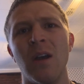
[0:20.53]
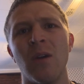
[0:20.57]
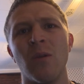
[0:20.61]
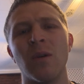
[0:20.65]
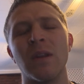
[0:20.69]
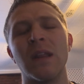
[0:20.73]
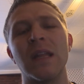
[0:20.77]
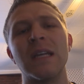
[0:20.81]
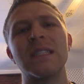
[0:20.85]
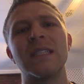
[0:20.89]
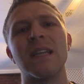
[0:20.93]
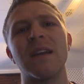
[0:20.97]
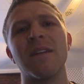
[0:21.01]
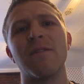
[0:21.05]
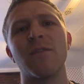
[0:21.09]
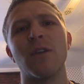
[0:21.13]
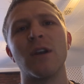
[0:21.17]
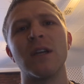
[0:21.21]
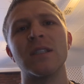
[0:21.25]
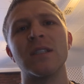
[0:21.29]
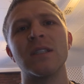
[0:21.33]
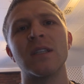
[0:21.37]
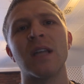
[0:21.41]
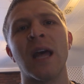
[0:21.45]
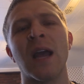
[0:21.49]
When they say
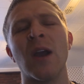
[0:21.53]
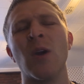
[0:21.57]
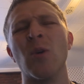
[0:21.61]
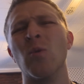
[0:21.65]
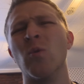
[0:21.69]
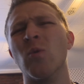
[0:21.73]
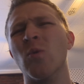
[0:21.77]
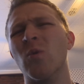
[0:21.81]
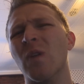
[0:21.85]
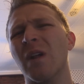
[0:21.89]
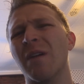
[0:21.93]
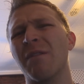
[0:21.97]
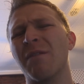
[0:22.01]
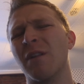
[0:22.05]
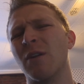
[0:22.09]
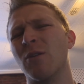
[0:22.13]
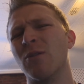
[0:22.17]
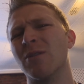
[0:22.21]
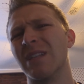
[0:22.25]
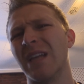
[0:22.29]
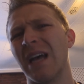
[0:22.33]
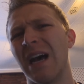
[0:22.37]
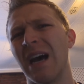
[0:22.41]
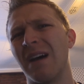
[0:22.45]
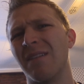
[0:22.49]
phrases like, ooh, that flow
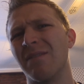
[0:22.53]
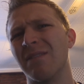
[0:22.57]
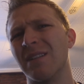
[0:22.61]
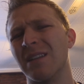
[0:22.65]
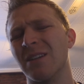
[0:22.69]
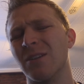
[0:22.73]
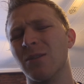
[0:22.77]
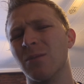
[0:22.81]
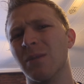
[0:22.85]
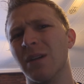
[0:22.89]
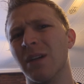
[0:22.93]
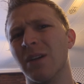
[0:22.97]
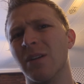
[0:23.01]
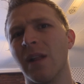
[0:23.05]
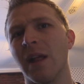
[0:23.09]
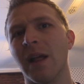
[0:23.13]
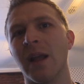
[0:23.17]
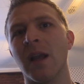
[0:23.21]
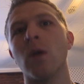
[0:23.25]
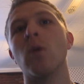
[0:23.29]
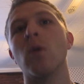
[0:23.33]
is off a little bit, or like,